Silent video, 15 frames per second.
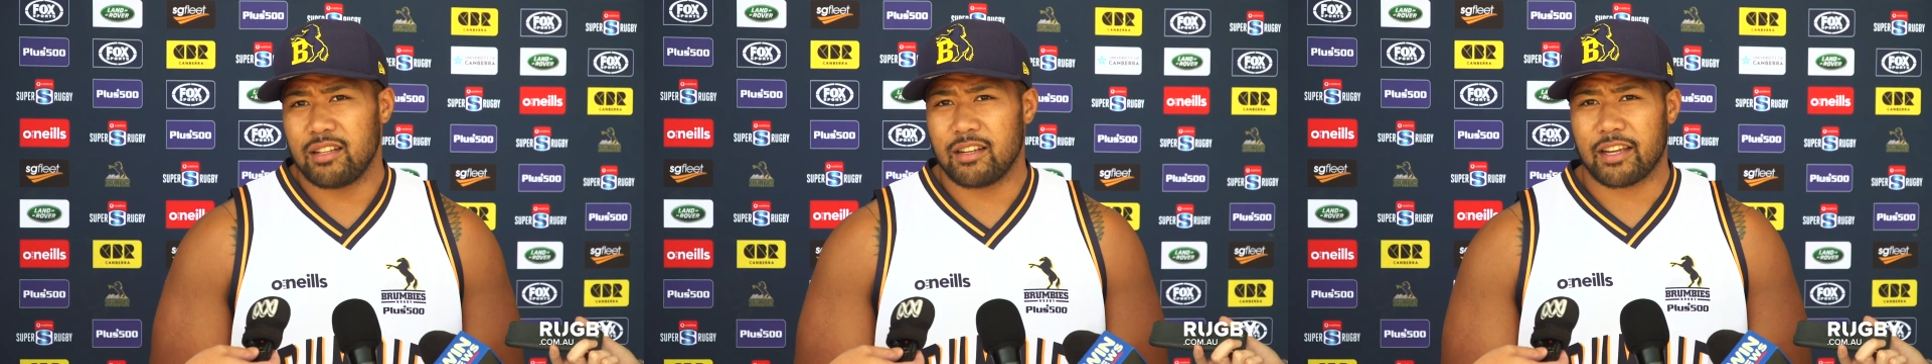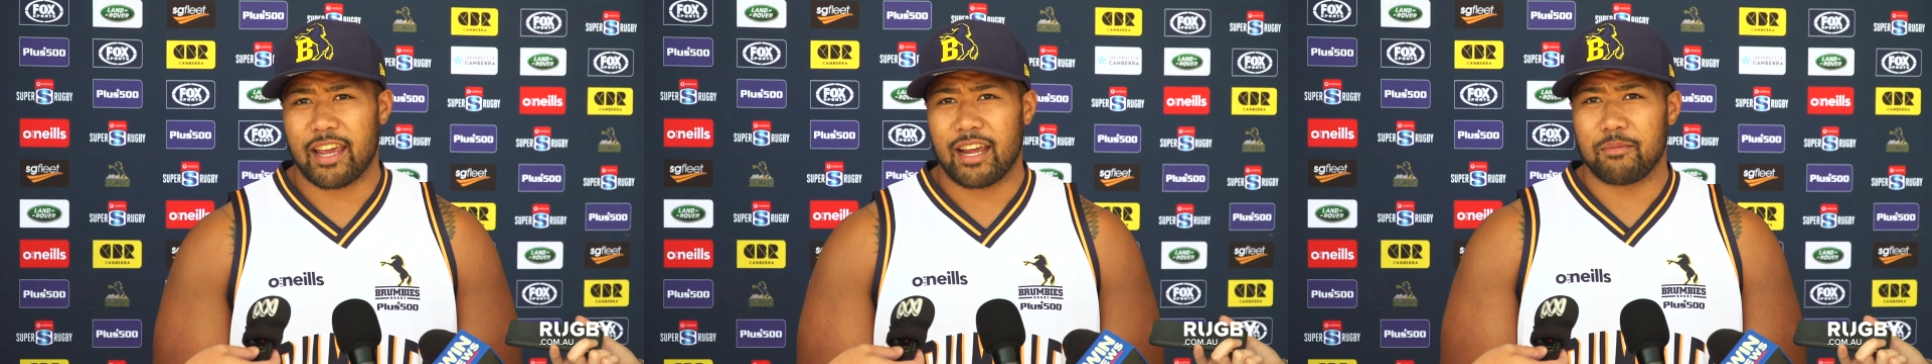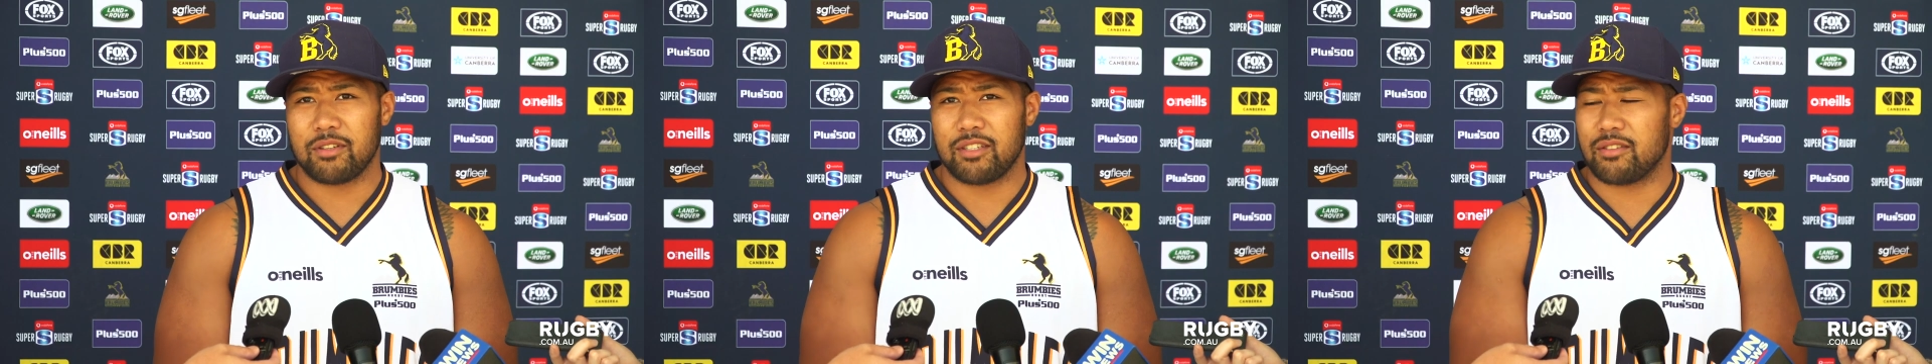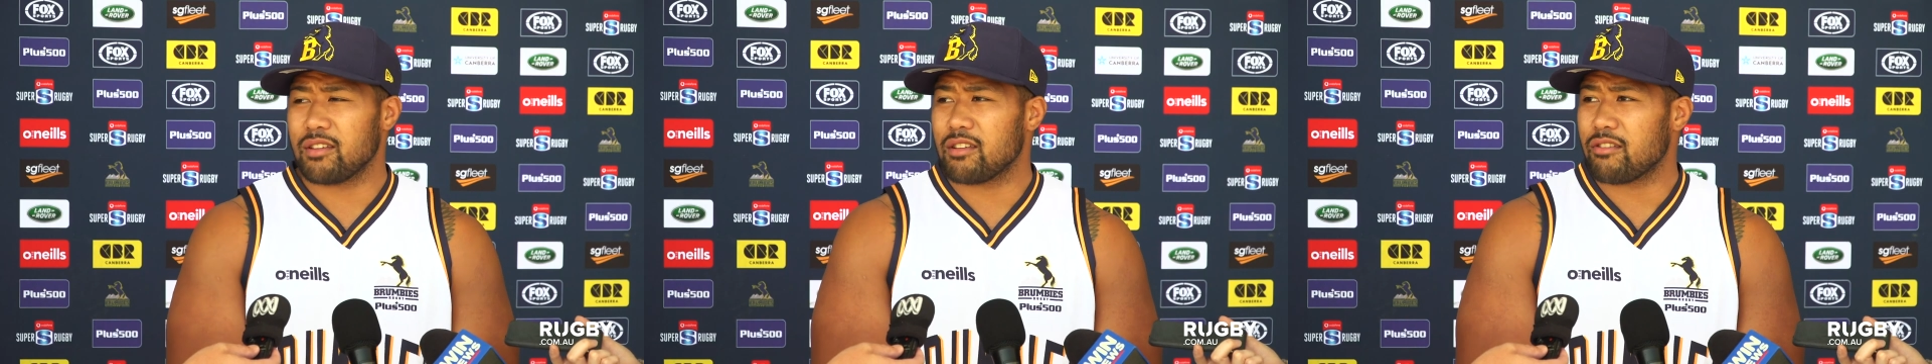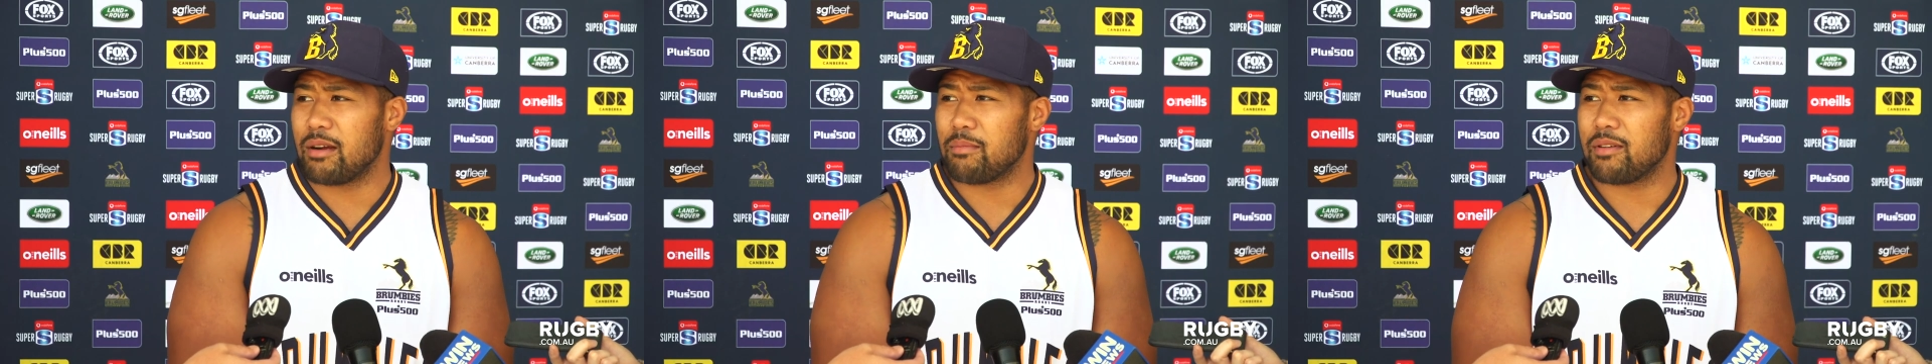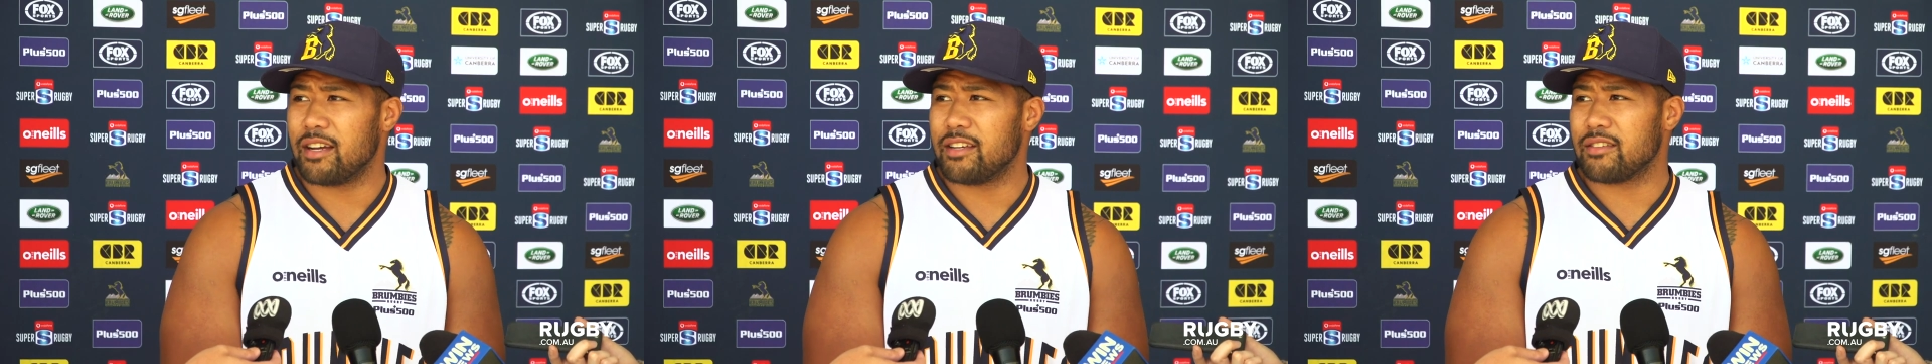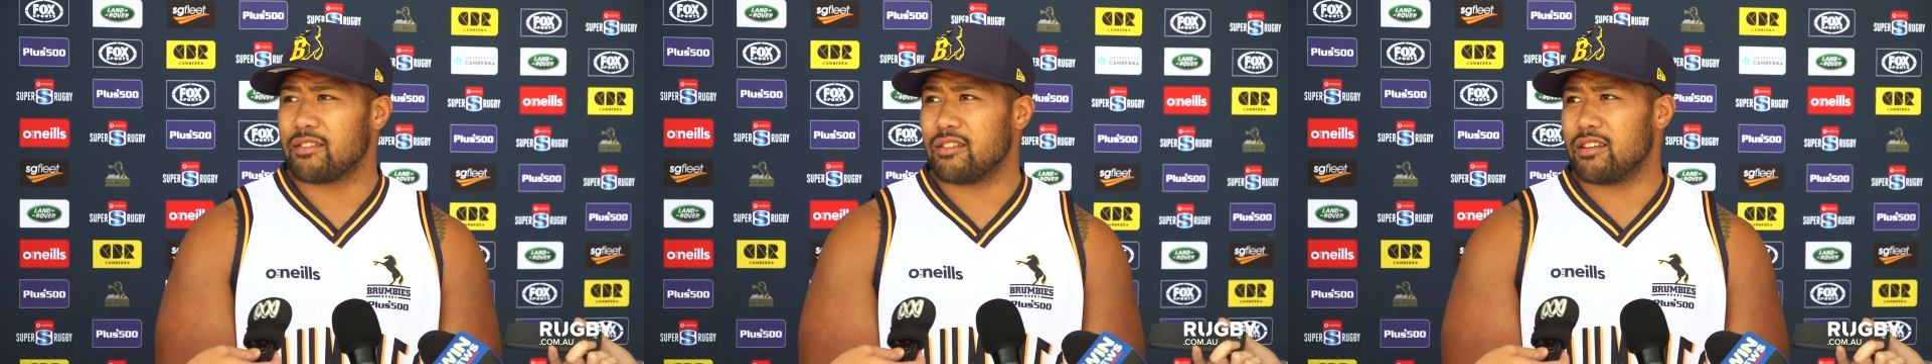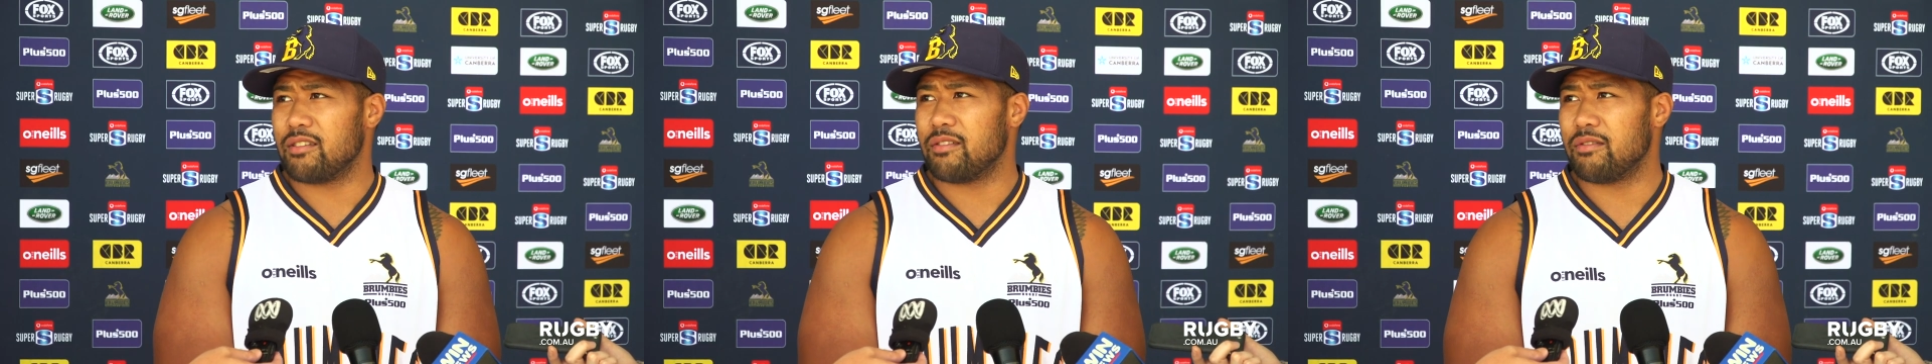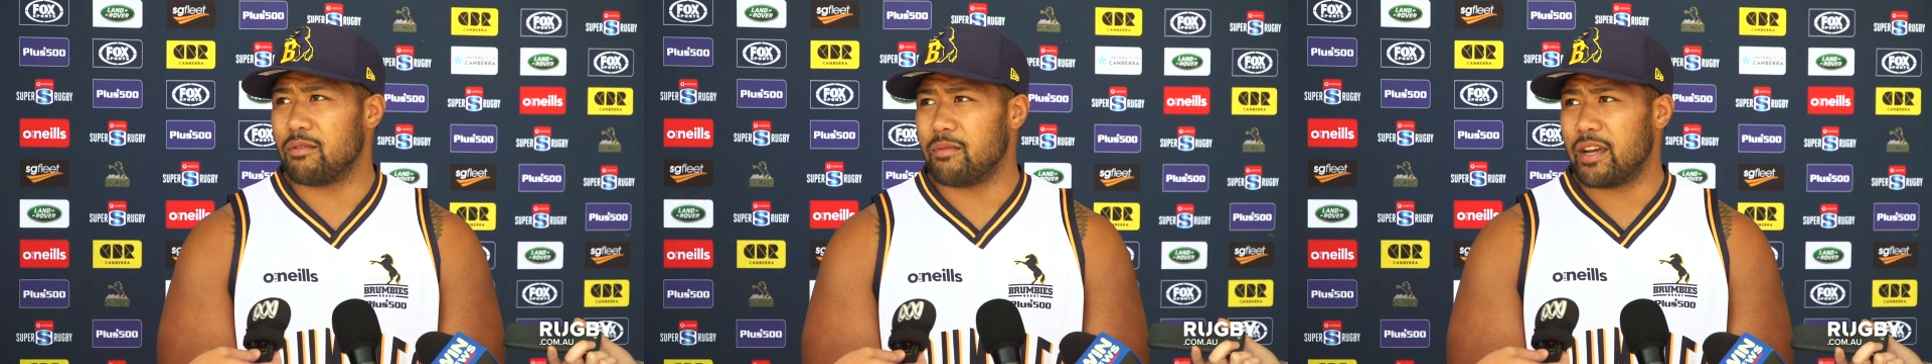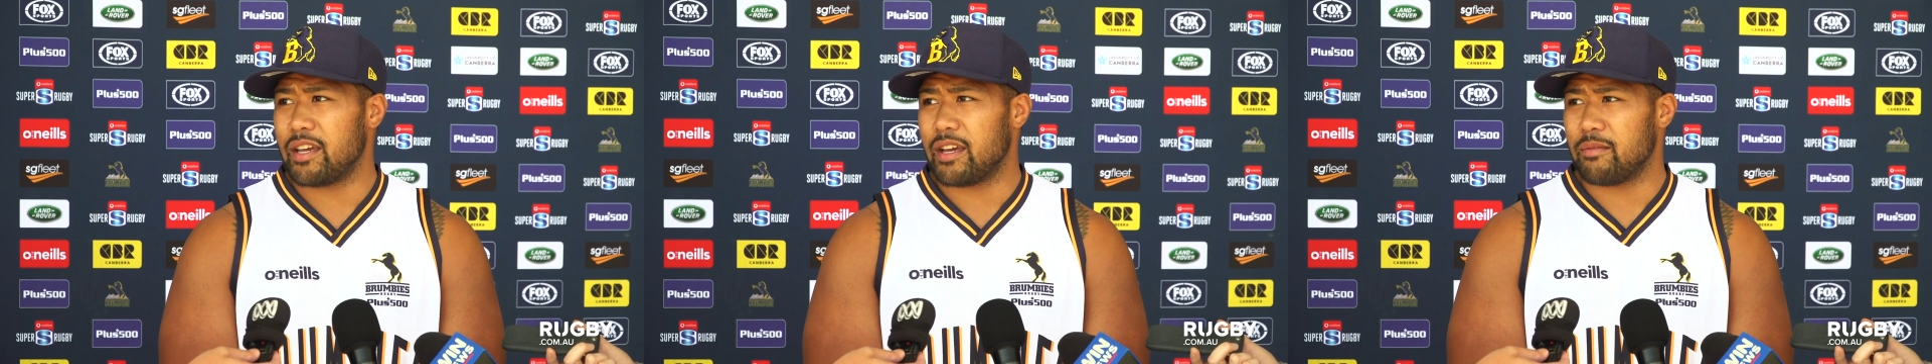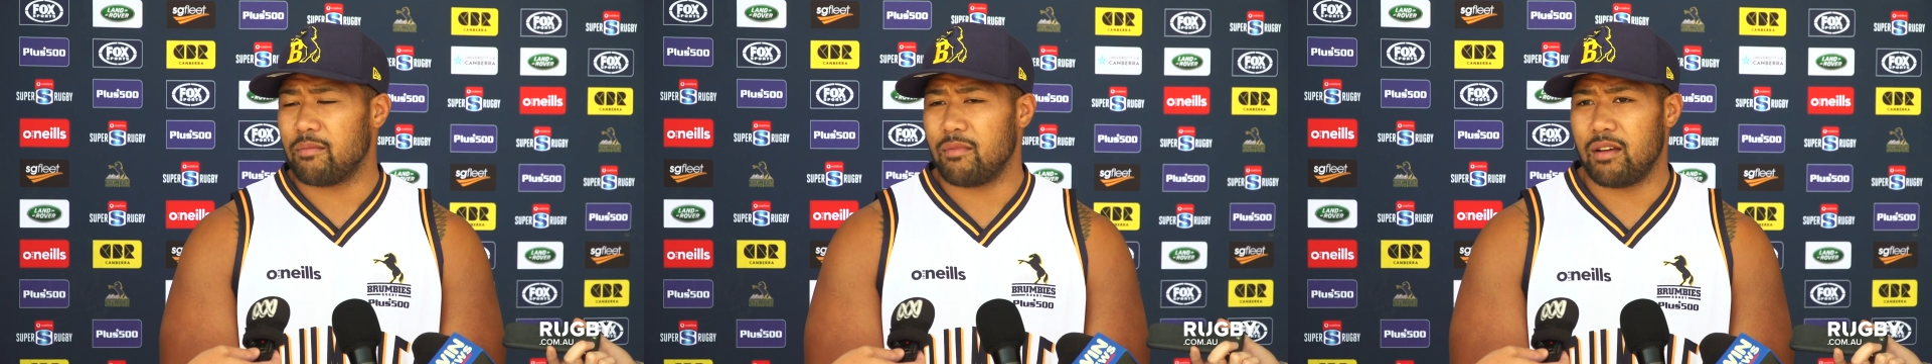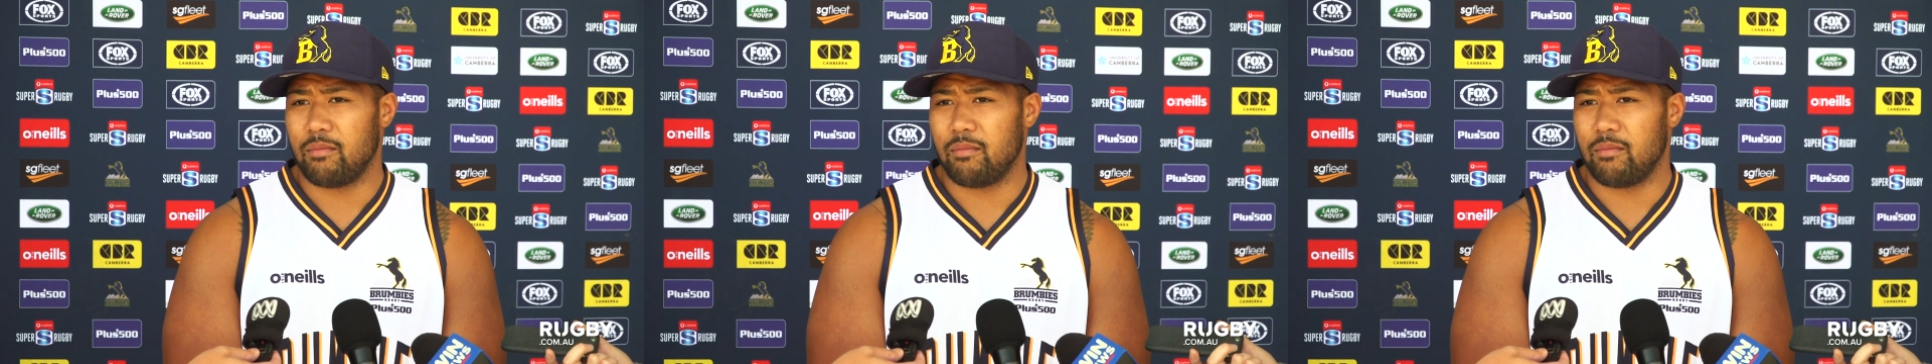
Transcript: you know Canberra's a great place to for me and,